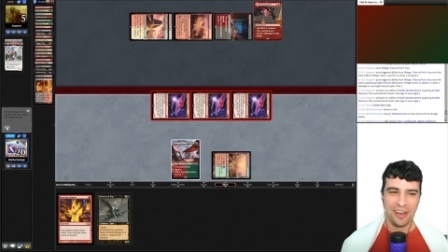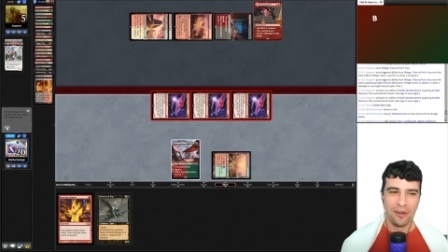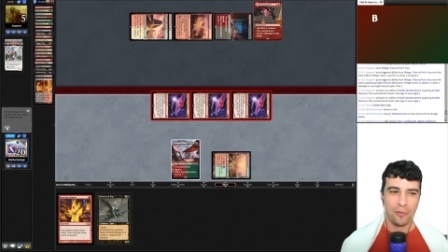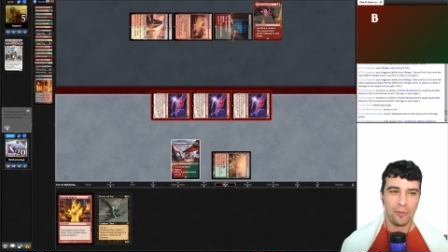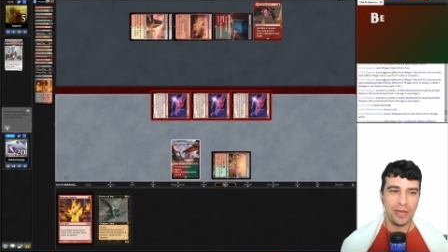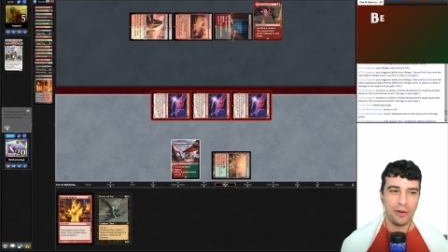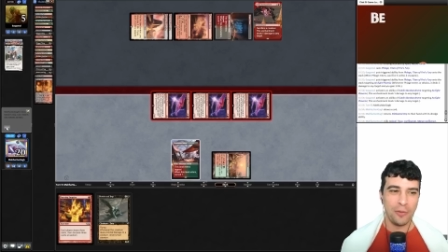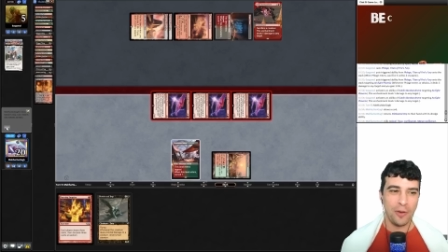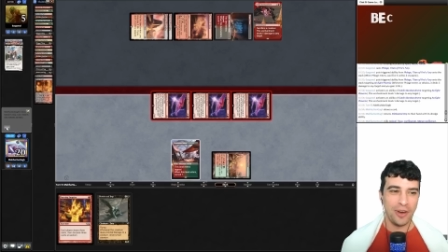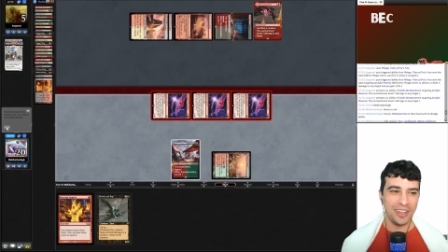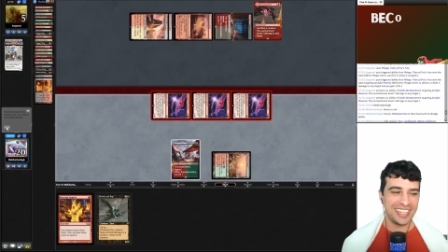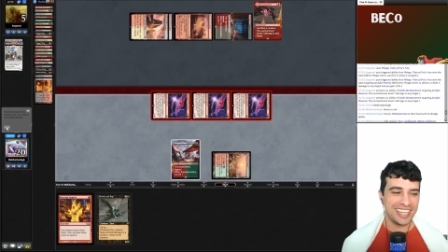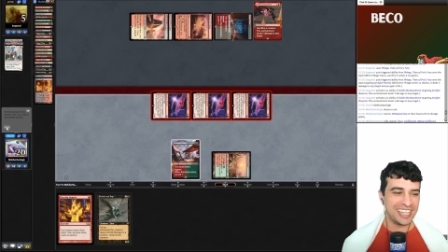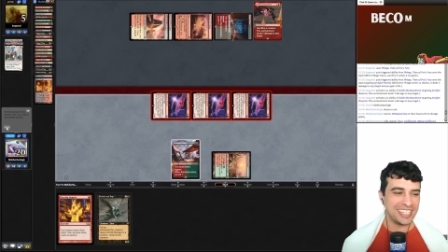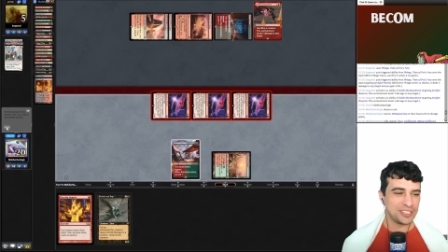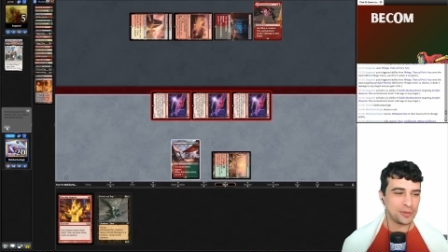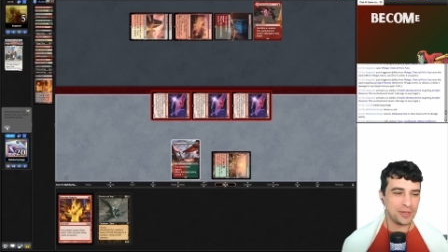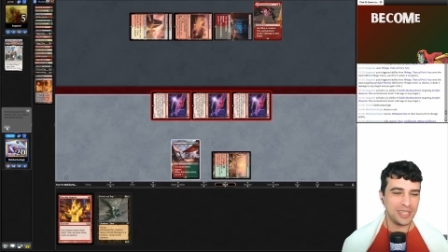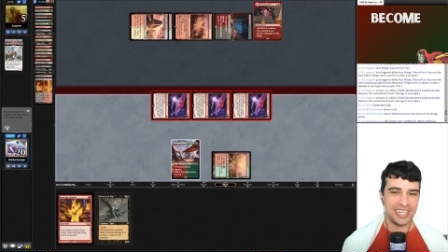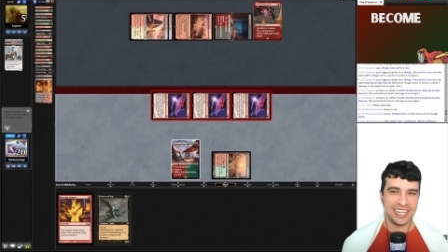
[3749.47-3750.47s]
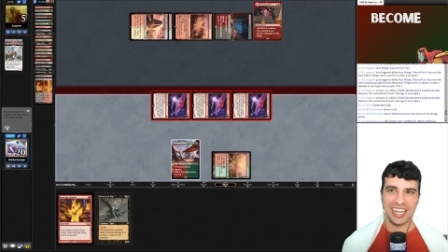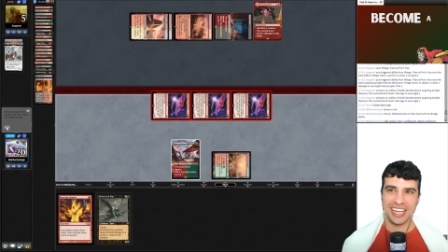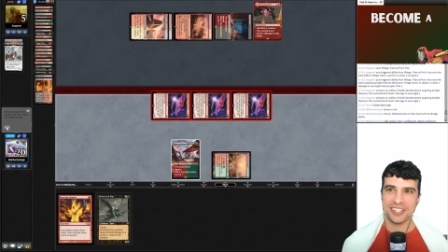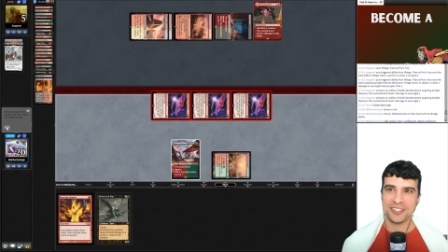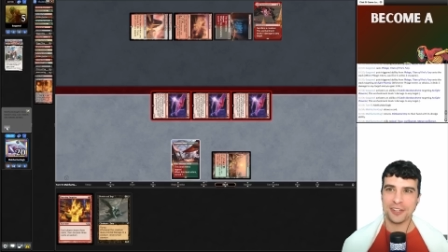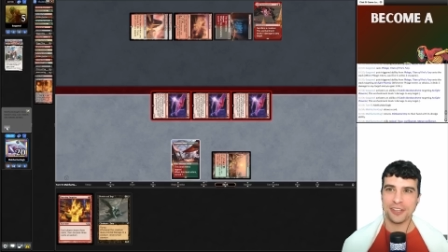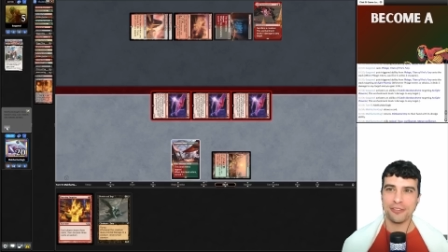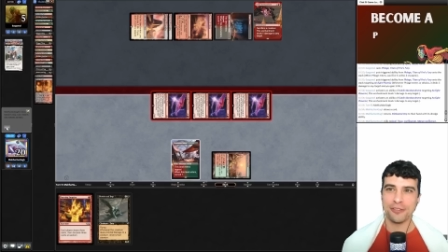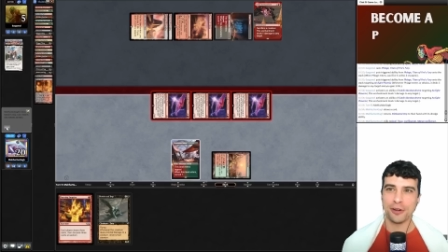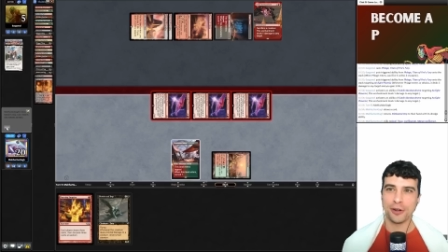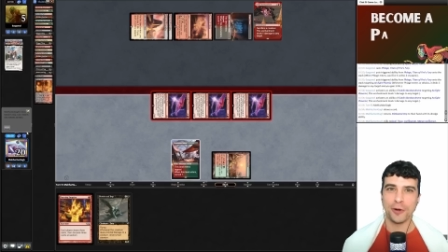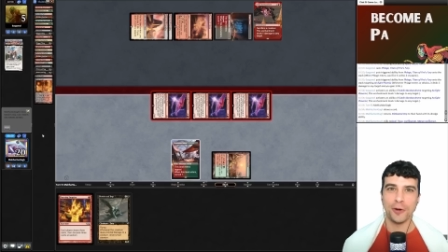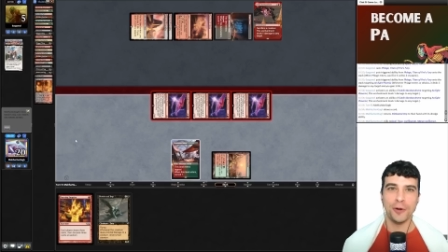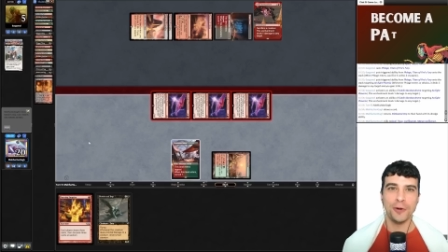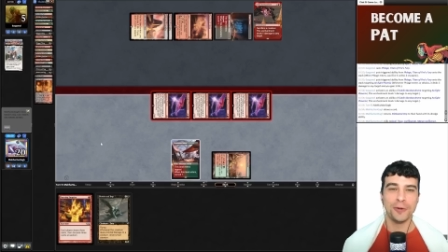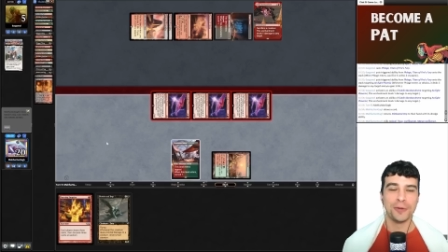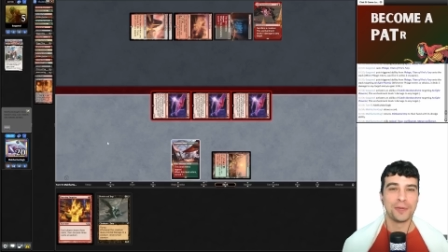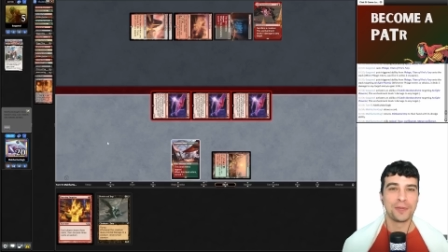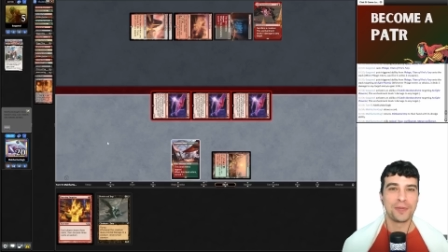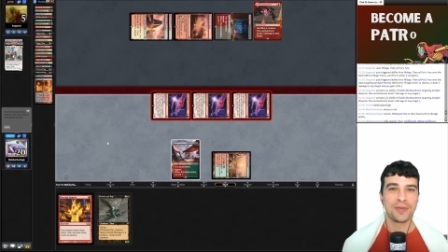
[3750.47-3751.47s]
We won, guys. We are actually
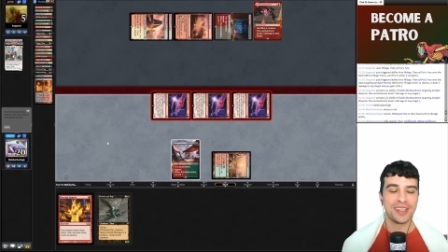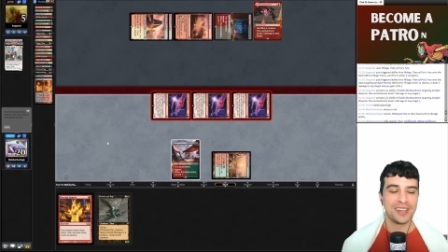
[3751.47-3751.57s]
4-0.